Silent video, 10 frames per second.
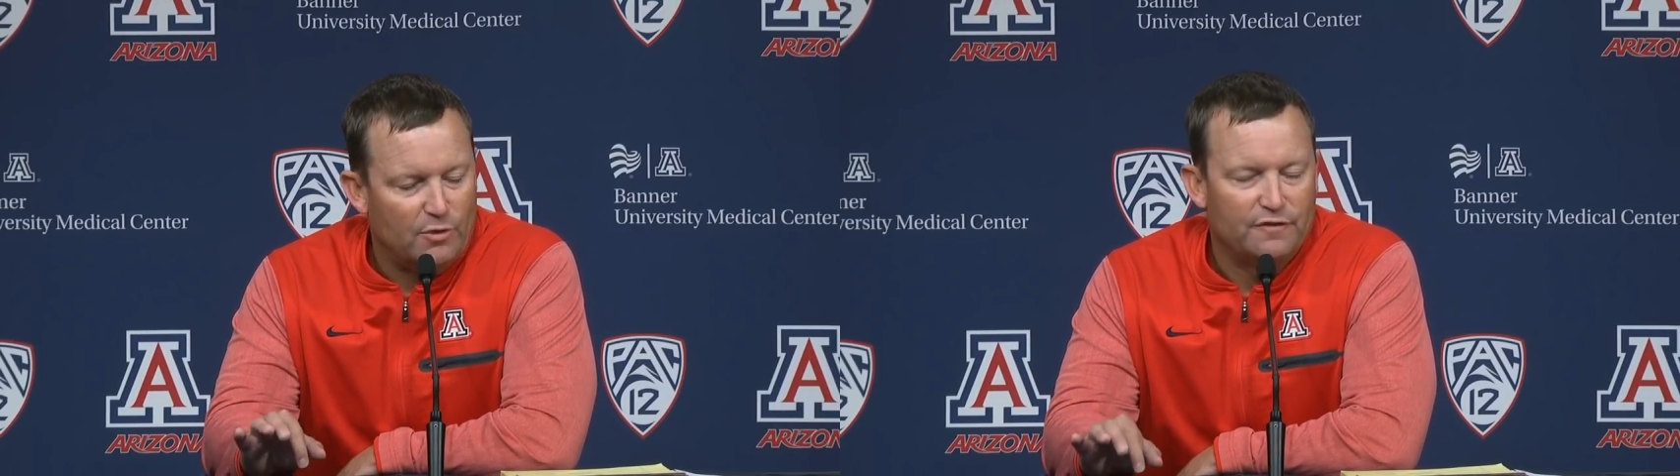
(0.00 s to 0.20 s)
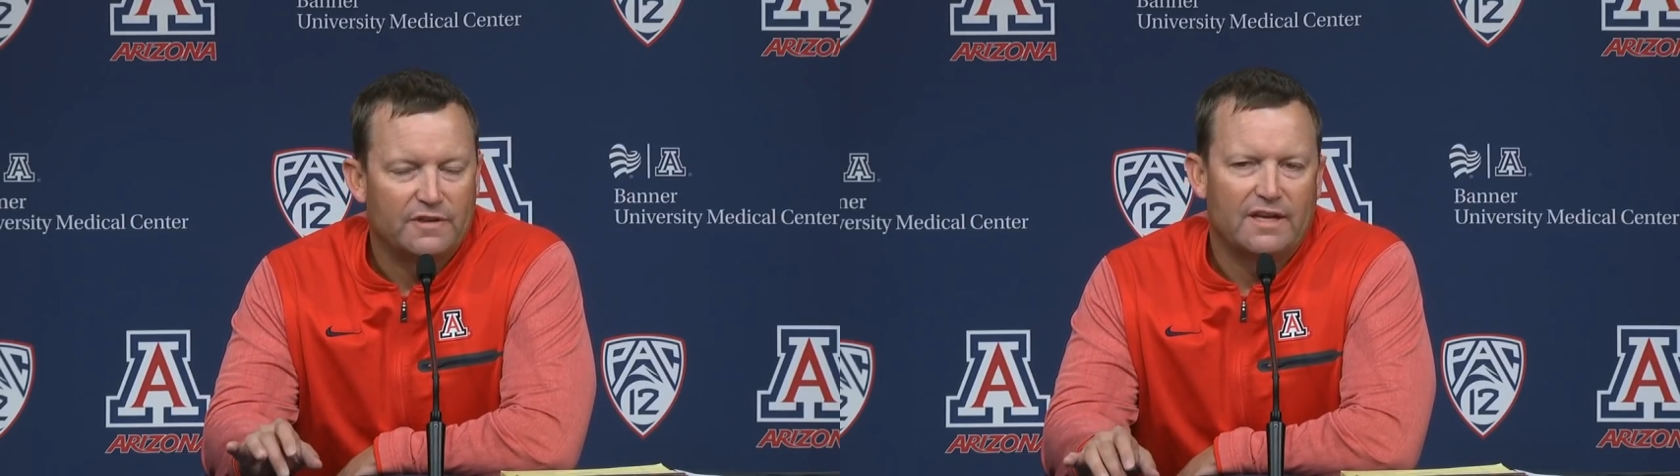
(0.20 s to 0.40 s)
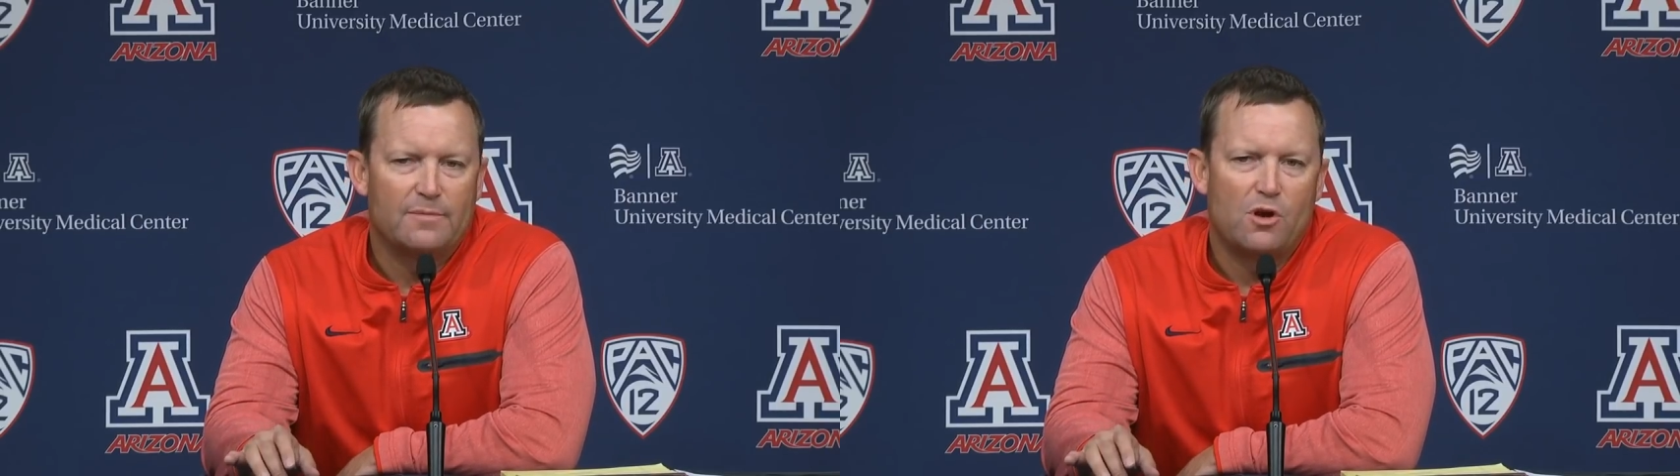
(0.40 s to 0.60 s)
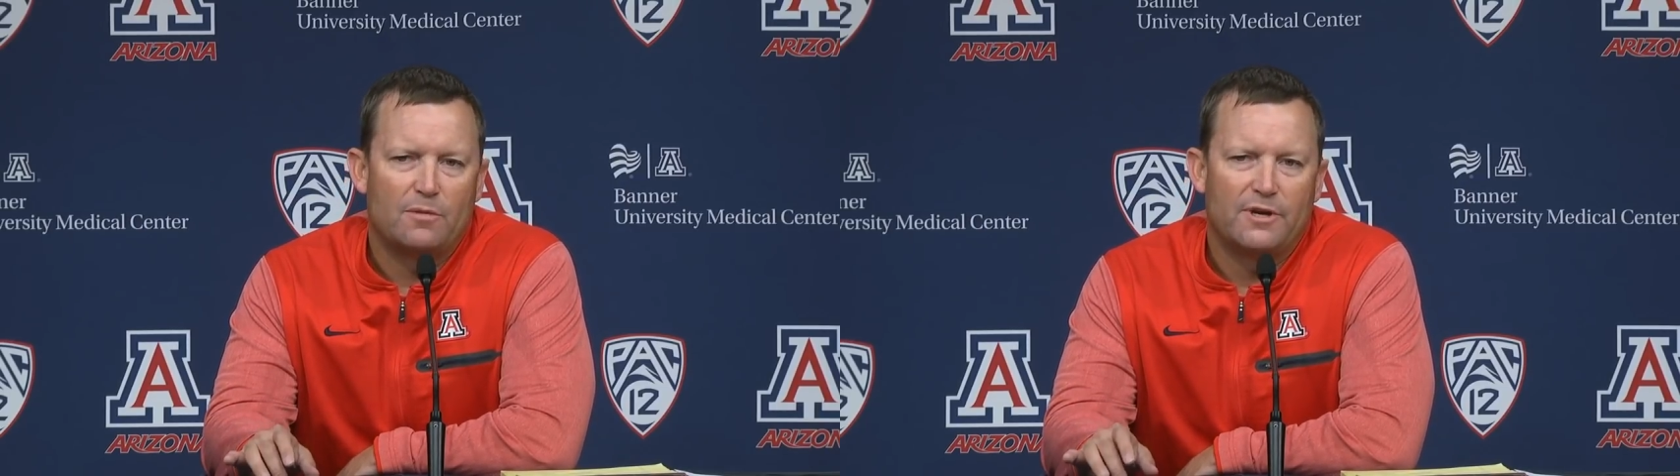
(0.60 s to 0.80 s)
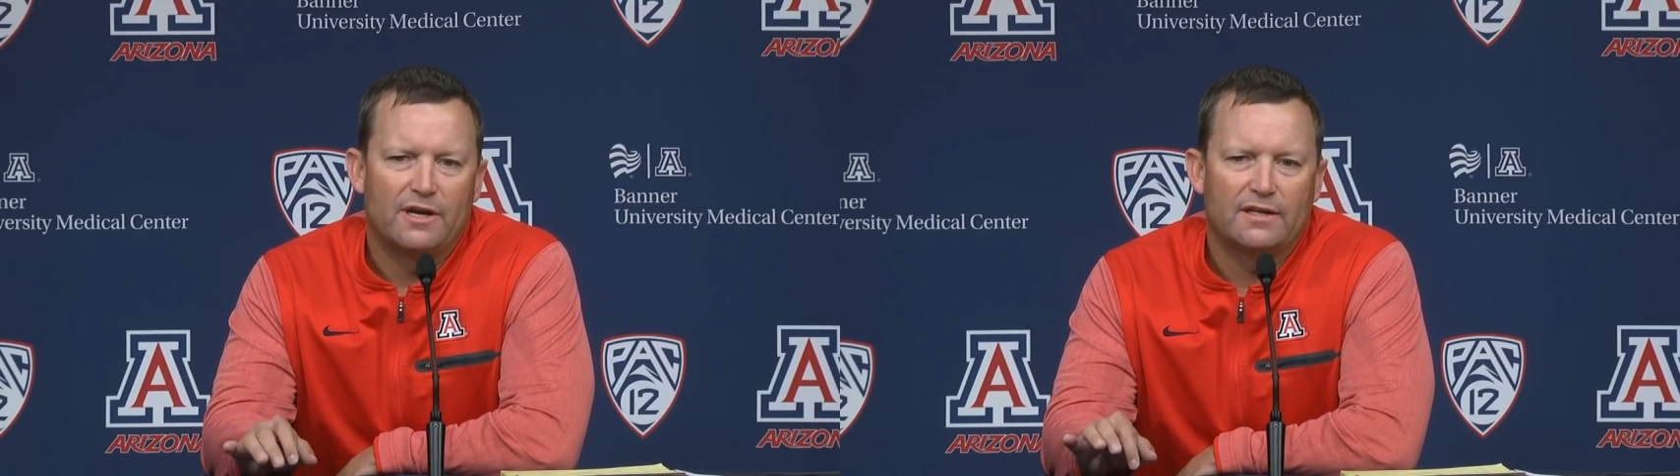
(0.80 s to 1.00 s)
perfect game All
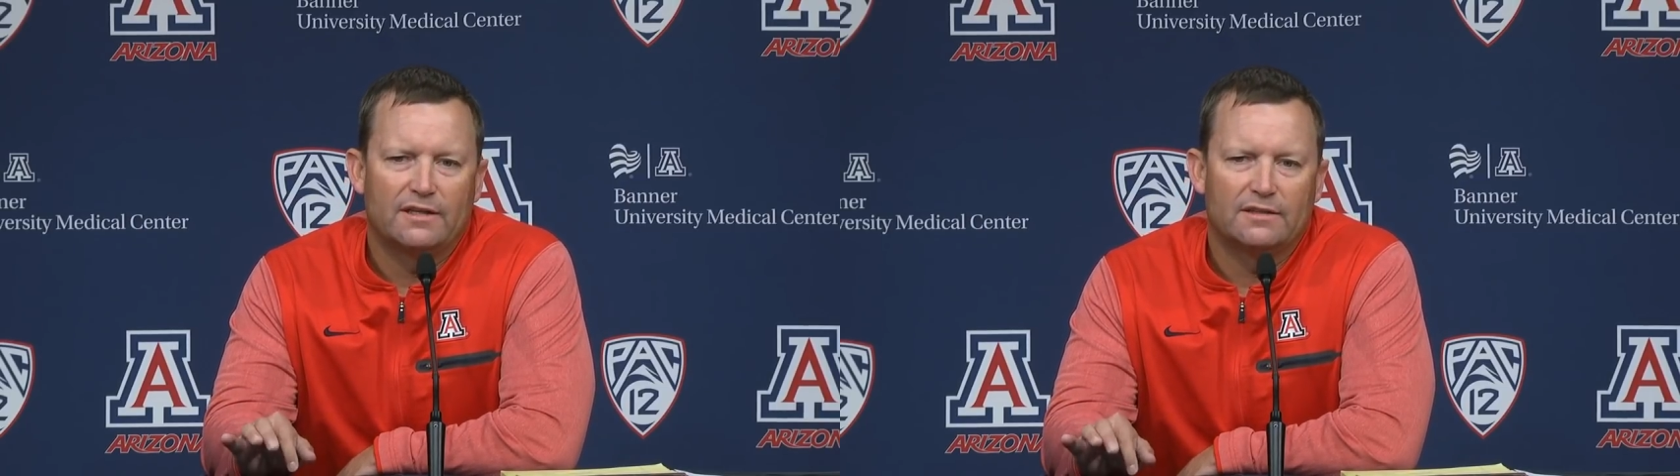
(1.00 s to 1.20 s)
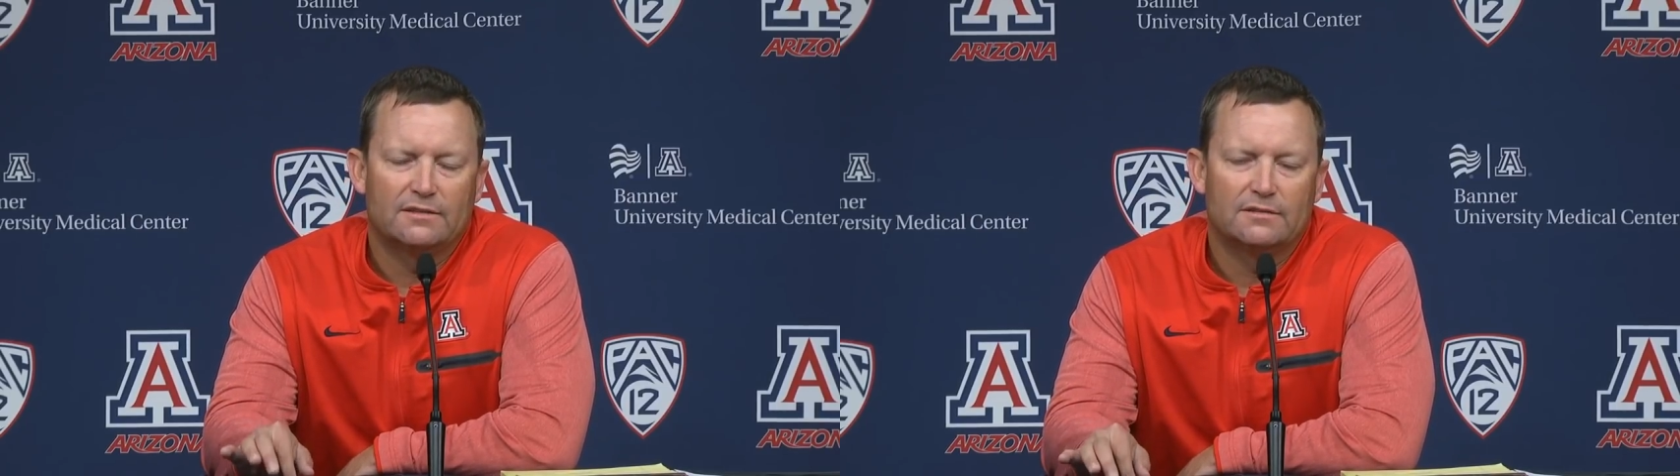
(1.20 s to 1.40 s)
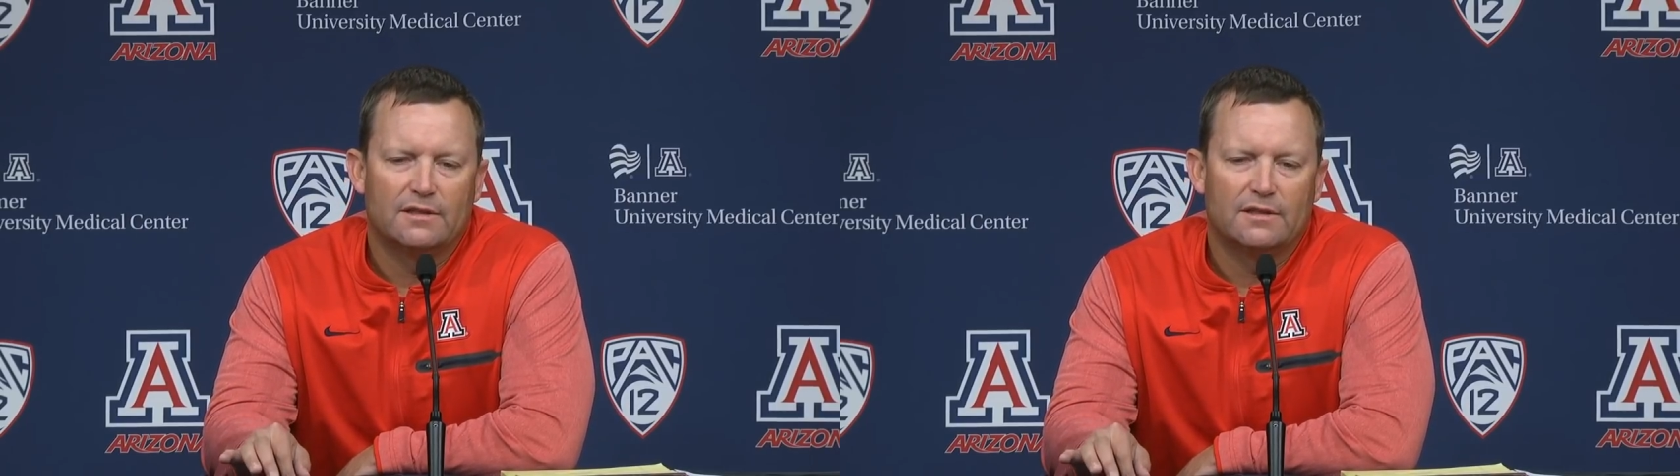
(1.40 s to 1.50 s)
American.